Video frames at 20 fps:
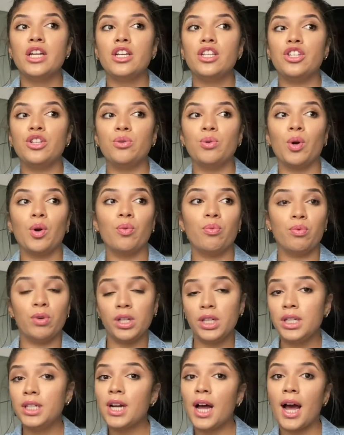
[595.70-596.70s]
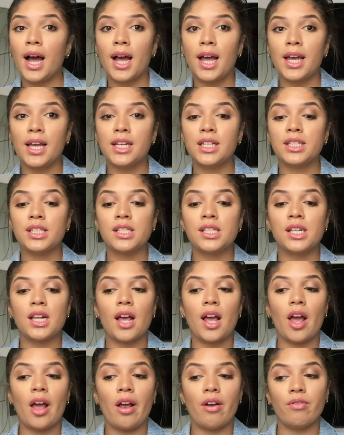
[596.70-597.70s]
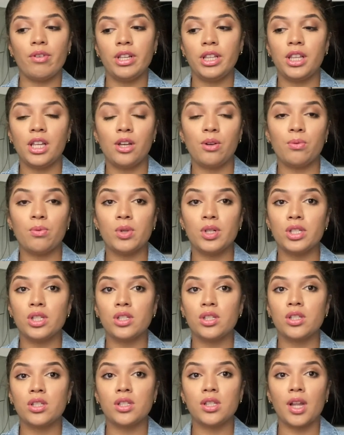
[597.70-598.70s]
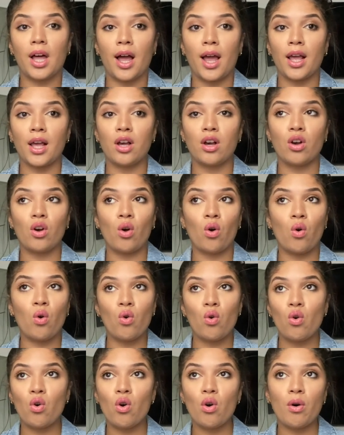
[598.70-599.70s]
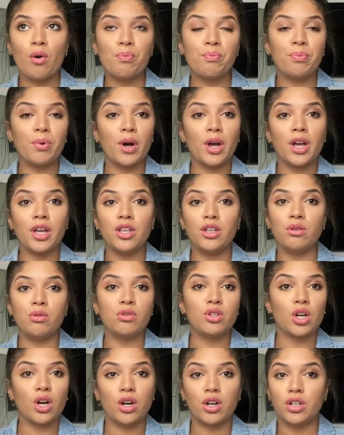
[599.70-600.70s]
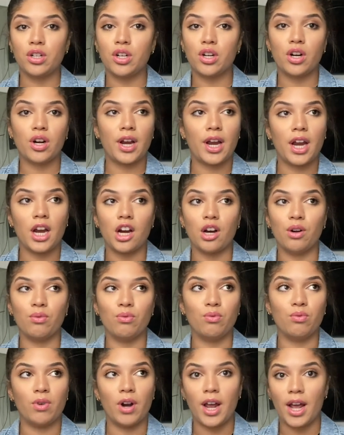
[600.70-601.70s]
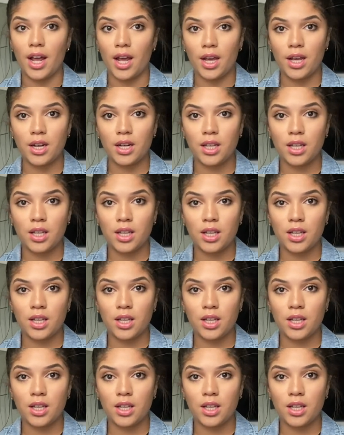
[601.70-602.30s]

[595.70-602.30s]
you were really nice, everything was like cool, but you turned her hair red.